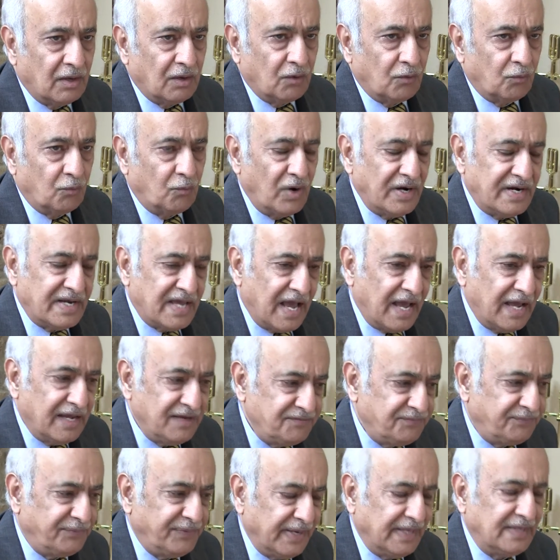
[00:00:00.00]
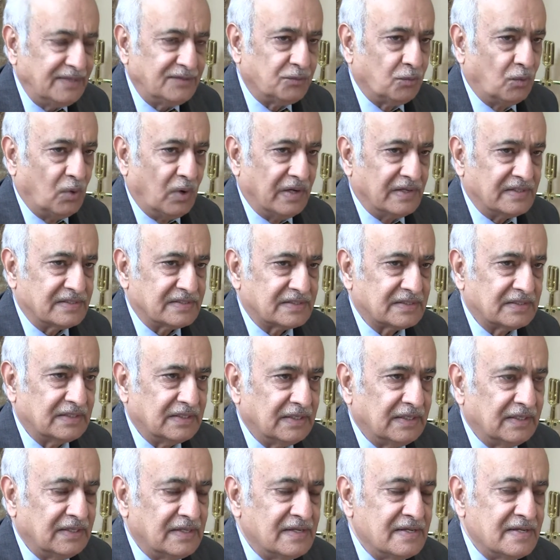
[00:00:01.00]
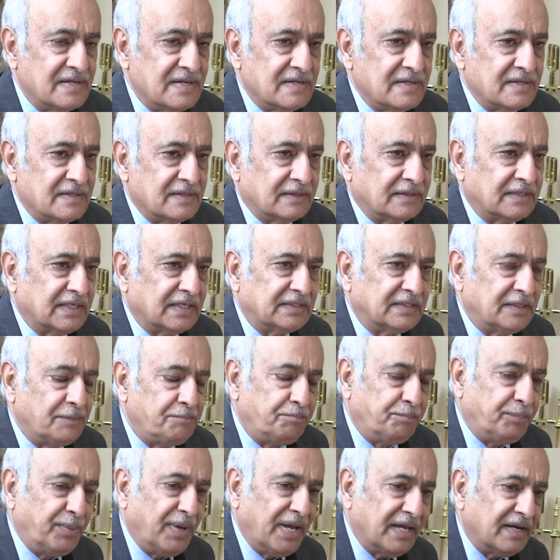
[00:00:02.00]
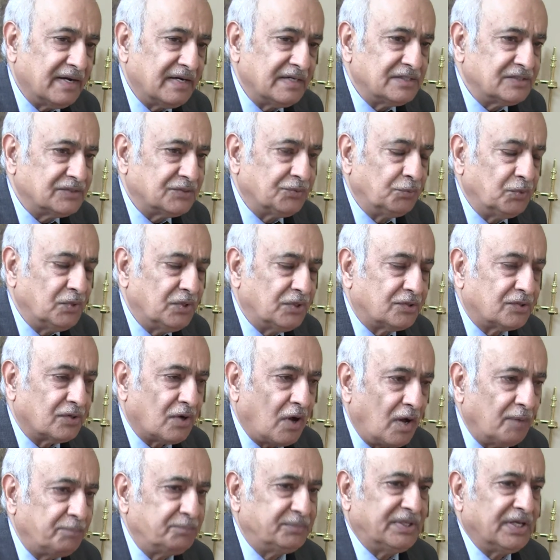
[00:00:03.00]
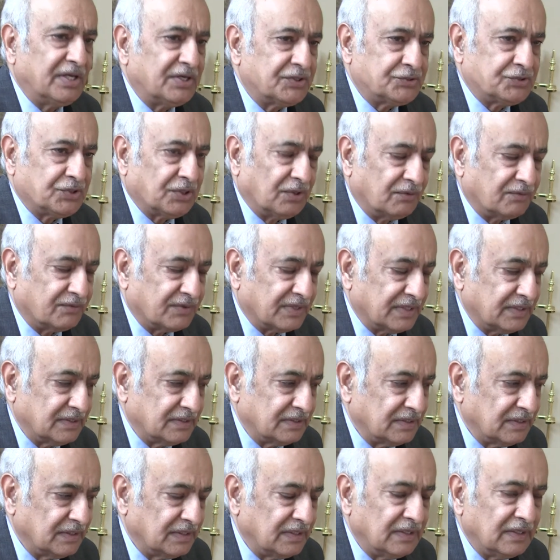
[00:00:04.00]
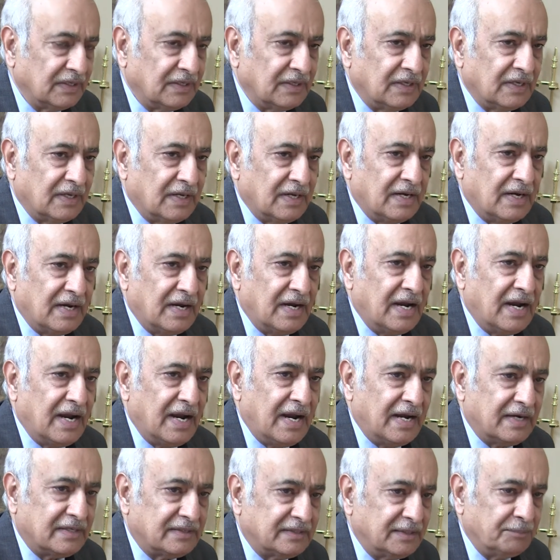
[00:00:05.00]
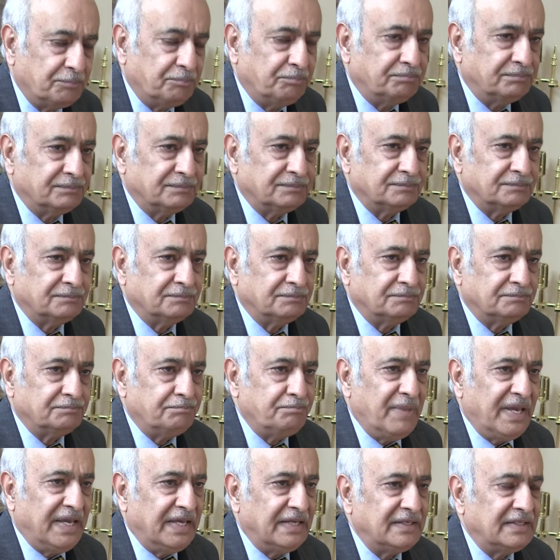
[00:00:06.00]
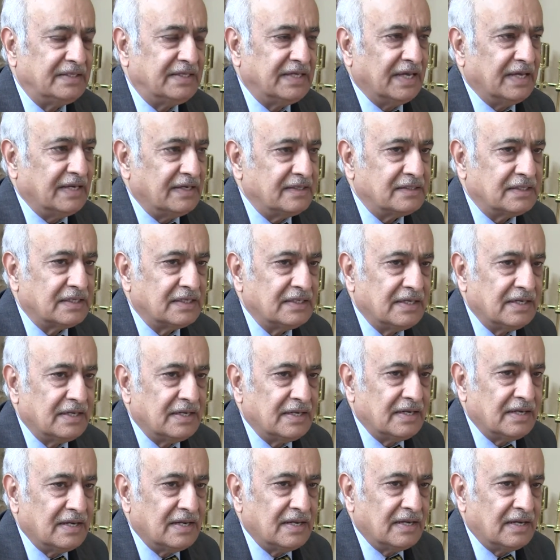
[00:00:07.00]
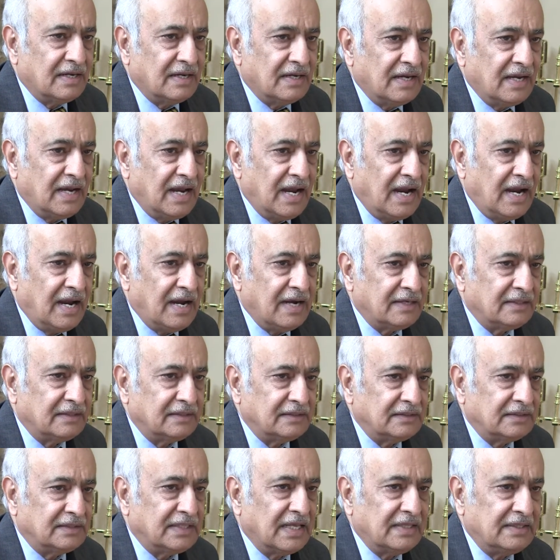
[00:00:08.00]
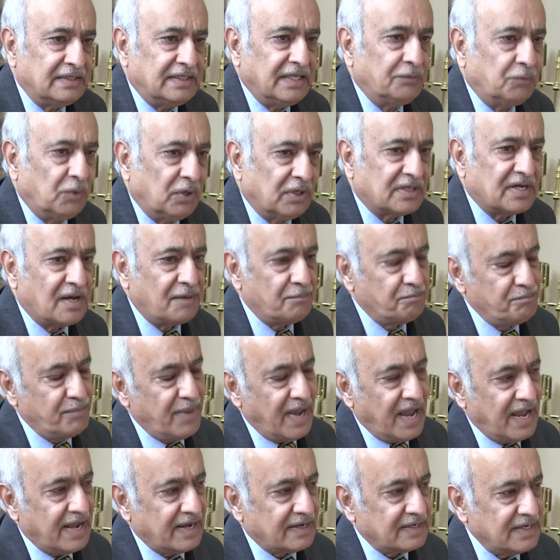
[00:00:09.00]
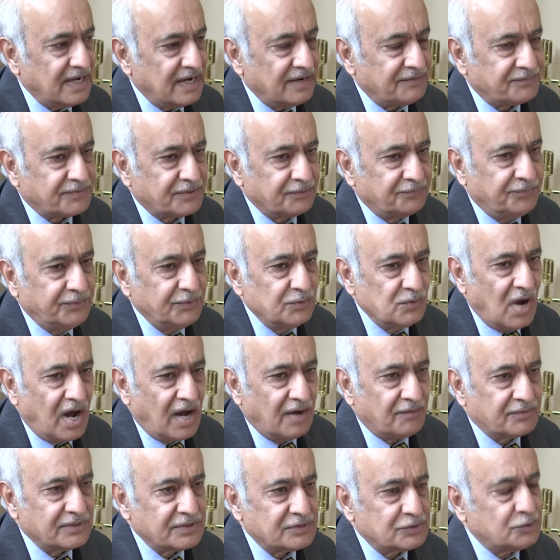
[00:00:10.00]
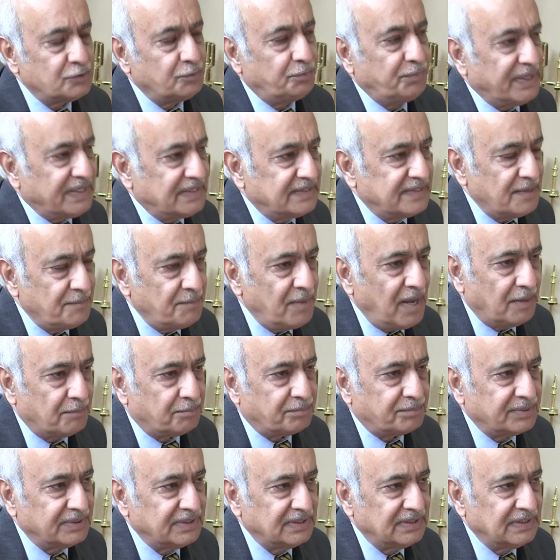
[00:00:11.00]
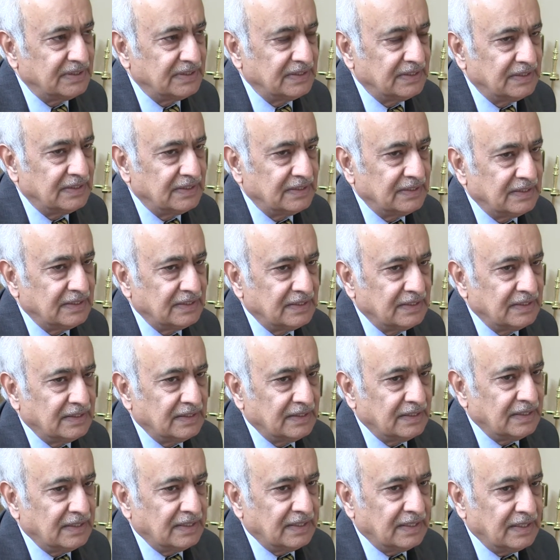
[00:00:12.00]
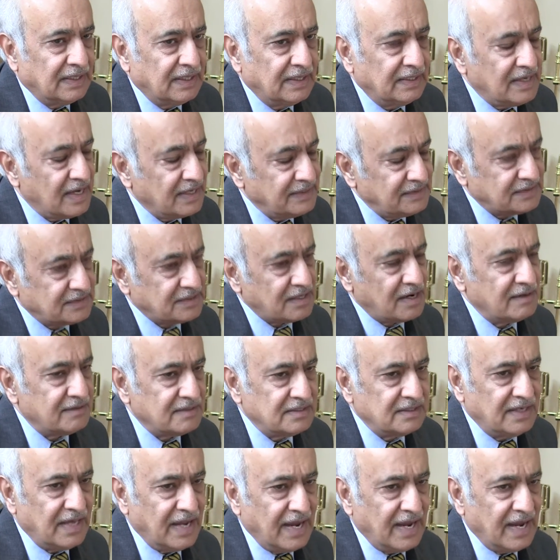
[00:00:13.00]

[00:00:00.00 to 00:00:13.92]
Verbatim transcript: what I felt was that the parents would drop their children at the main gate and then they will come back after a few hours to pick them up. And I started